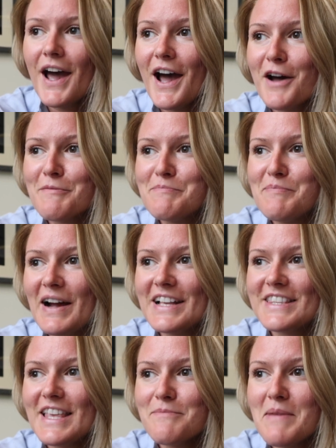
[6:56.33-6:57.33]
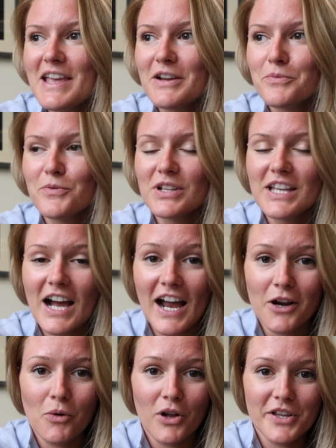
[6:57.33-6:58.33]
But they make really
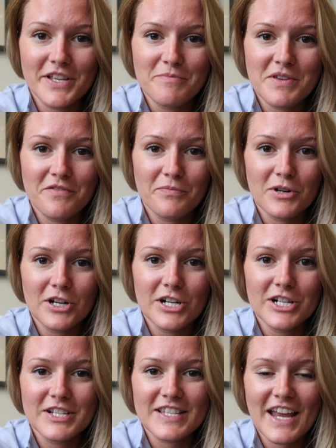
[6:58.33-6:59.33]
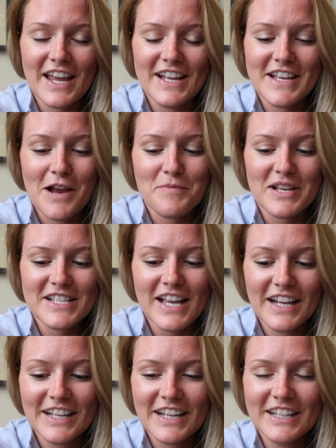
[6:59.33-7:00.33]
high quality beef burgers, and I'm
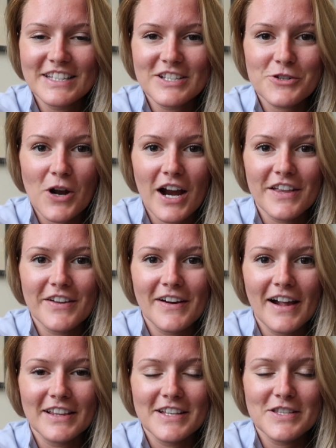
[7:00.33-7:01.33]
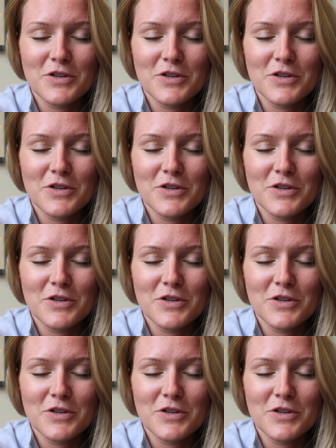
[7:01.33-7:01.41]
excited to try their Ellie